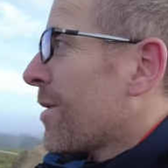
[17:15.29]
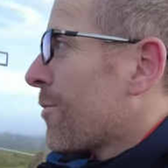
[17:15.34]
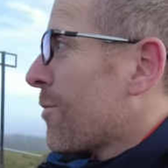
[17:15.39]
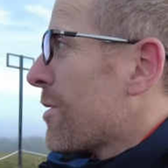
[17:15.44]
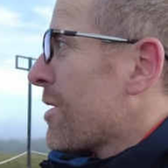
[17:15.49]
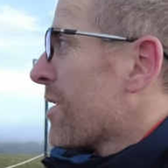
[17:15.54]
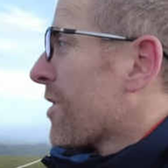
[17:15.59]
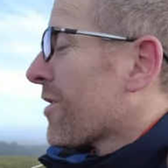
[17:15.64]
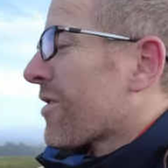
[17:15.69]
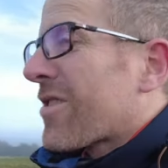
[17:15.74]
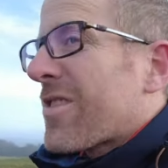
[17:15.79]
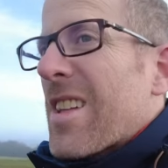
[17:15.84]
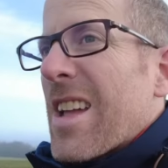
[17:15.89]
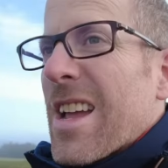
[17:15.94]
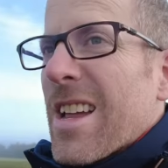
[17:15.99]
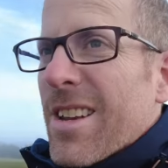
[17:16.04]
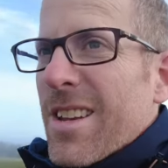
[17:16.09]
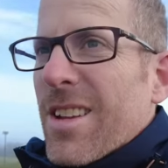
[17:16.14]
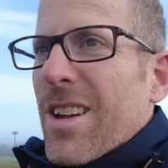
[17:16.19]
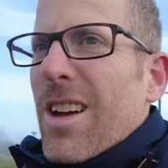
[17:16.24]
we are
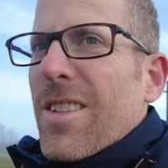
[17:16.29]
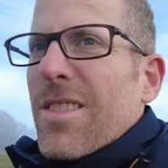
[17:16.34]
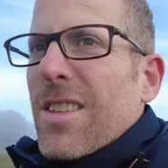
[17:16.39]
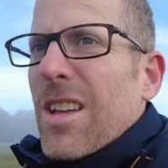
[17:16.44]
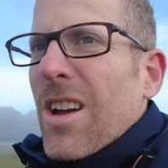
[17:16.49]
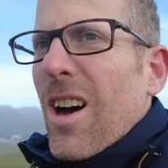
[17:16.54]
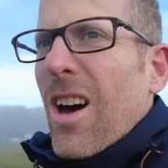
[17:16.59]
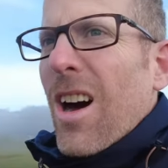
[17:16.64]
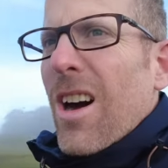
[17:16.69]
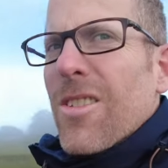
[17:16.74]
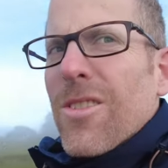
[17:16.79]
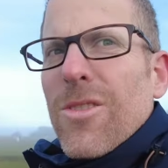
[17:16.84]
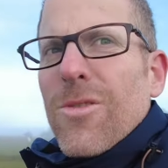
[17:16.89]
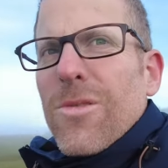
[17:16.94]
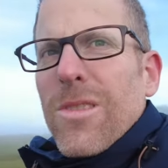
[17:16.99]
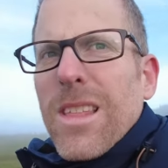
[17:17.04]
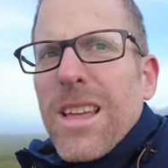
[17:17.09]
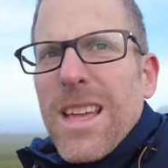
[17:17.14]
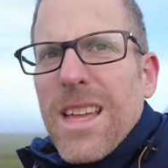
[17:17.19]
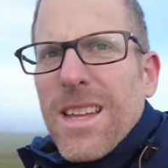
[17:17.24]
standing on the hallowed
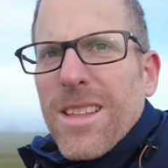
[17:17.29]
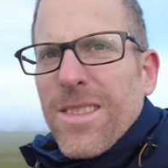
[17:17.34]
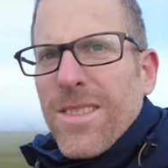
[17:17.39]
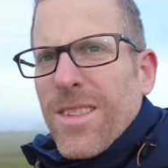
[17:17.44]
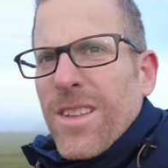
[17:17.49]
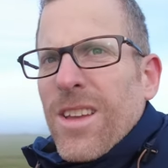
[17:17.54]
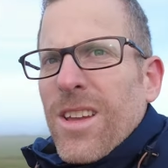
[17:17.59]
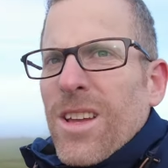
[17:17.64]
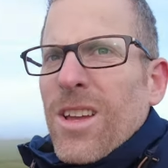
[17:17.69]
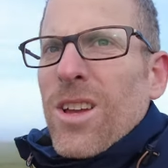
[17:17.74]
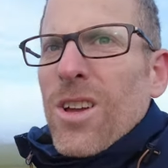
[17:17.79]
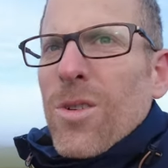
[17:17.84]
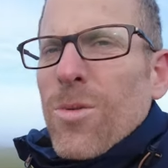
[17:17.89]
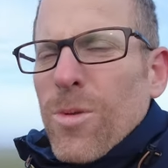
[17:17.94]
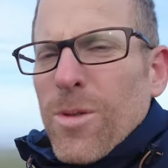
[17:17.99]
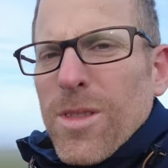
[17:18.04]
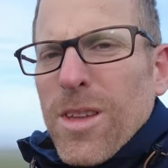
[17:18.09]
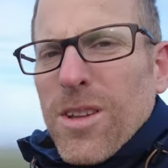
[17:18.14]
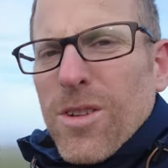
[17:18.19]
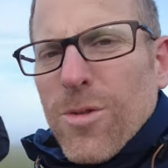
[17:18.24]
lands
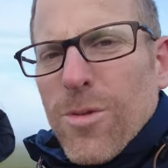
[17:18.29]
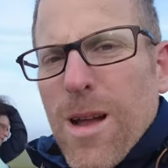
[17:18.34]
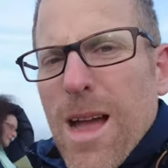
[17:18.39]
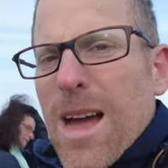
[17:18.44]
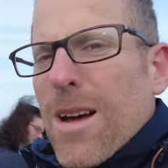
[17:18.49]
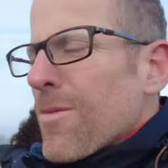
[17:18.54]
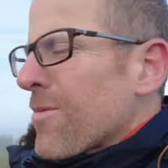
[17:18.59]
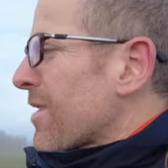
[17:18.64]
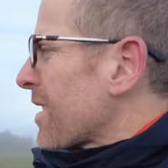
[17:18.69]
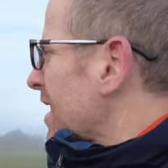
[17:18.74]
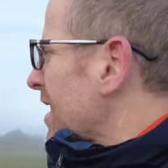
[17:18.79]
where they crowned the